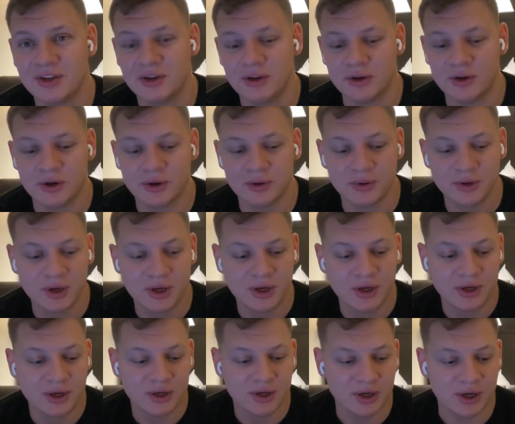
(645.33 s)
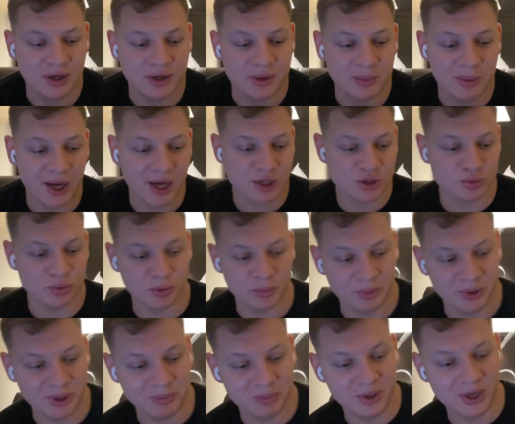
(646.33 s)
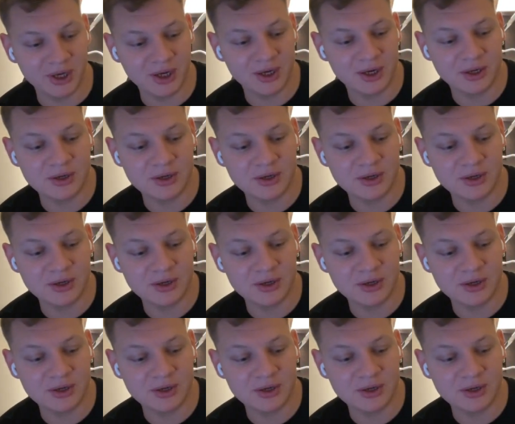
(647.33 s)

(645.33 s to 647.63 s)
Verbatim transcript: You know, and the match will be big